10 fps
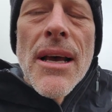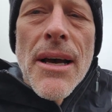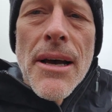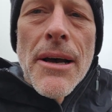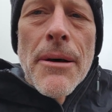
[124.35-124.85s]

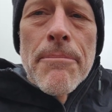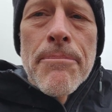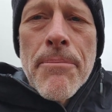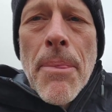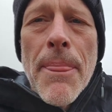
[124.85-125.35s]

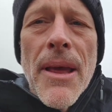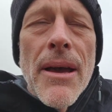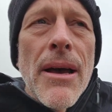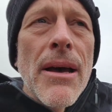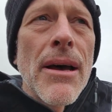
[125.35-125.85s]
Um,
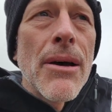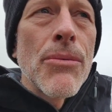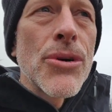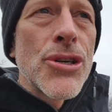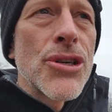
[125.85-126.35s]
uh,
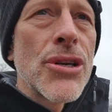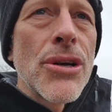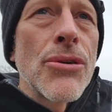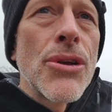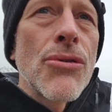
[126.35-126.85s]
which you
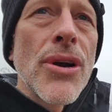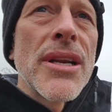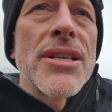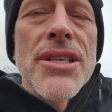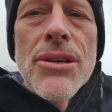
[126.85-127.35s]
know
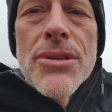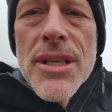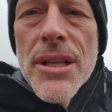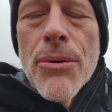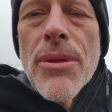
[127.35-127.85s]
Ukraine is still
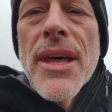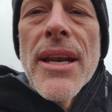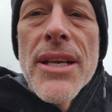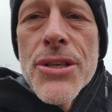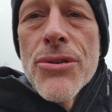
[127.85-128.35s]
dealing with
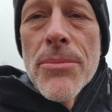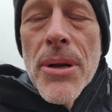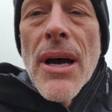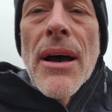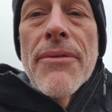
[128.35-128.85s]
that history.
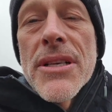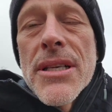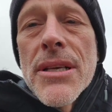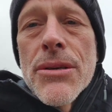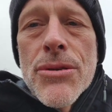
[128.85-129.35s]
But
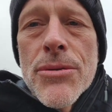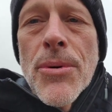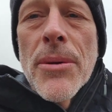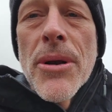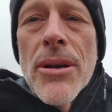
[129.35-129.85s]
obviously, this was
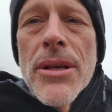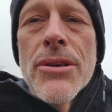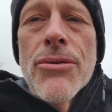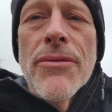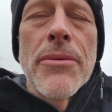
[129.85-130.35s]
primarily
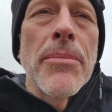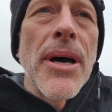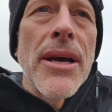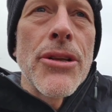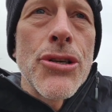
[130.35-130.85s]
driven
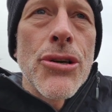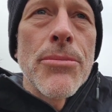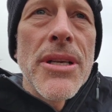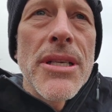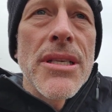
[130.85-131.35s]
by the
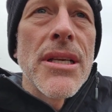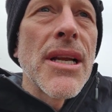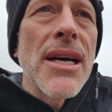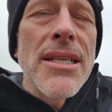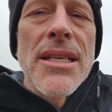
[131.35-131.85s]
Germans, the
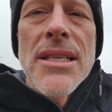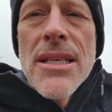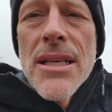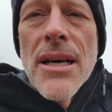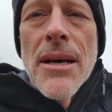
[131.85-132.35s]

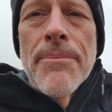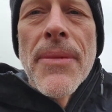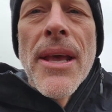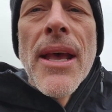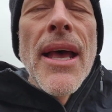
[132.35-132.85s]
Nazis, um,
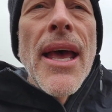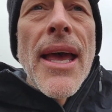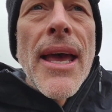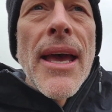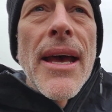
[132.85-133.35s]

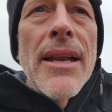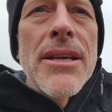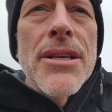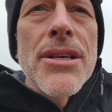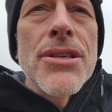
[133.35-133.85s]

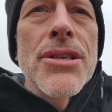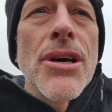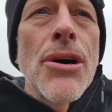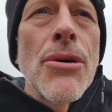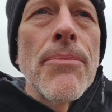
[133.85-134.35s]
and
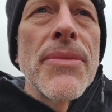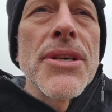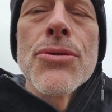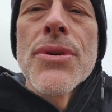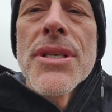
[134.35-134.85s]
so
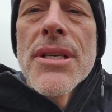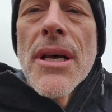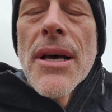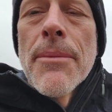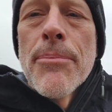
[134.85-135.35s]
this was
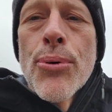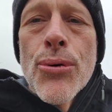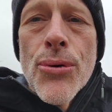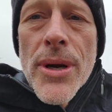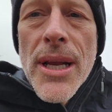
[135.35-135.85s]
uh,
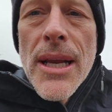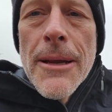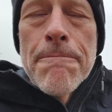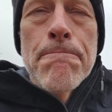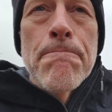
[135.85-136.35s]
pre.